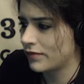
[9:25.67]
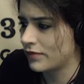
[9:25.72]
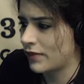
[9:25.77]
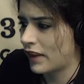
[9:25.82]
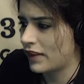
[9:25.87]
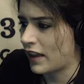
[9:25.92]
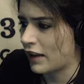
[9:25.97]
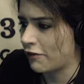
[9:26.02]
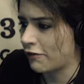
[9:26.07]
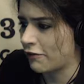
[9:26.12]

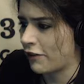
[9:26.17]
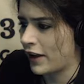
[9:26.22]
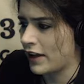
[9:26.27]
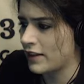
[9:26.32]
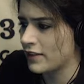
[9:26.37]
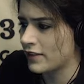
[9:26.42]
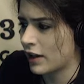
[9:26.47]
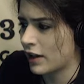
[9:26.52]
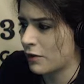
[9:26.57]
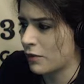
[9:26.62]
And that
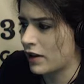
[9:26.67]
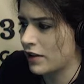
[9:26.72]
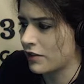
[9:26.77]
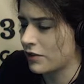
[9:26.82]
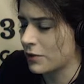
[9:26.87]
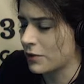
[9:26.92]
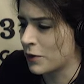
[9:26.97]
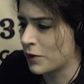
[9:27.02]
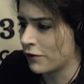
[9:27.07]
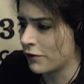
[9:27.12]
phase I went
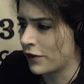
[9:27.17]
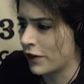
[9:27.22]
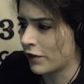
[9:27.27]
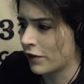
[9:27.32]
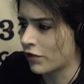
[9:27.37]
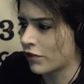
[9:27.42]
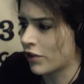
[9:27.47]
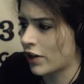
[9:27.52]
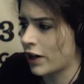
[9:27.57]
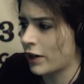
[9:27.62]
through in
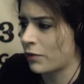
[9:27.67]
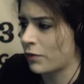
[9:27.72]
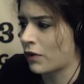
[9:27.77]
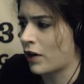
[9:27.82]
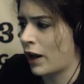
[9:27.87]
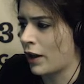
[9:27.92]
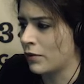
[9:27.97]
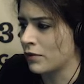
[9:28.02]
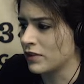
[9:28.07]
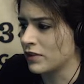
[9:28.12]
5th grade where
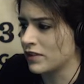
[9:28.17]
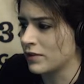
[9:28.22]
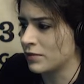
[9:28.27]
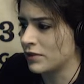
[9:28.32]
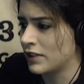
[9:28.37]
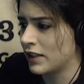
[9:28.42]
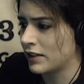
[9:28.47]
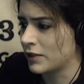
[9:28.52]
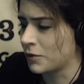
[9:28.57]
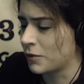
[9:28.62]
I was
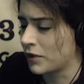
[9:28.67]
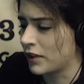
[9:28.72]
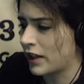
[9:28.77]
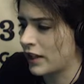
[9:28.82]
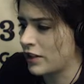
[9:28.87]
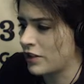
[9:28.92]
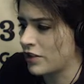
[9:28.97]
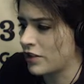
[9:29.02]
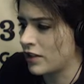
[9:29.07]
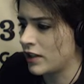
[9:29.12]
obsessed with
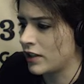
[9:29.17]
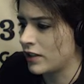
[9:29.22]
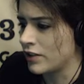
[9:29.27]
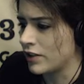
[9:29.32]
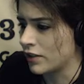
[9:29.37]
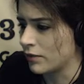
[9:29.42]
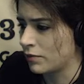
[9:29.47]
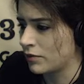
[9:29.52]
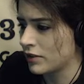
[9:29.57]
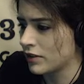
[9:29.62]
ancient
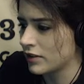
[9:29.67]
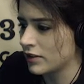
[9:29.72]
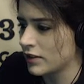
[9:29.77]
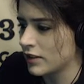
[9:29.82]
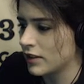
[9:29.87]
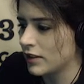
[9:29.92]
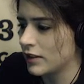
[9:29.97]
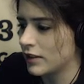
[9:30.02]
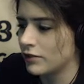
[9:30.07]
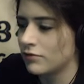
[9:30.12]
Egypt.
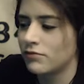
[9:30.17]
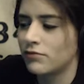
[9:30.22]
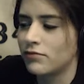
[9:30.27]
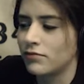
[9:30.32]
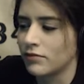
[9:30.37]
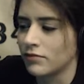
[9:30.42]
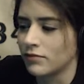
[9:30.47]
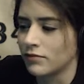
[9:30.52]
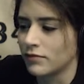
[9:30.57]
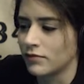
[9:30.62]

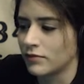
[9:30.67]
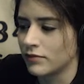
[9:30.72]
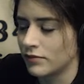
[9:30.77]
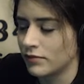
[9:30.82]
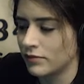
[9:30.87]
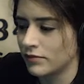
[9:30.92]
So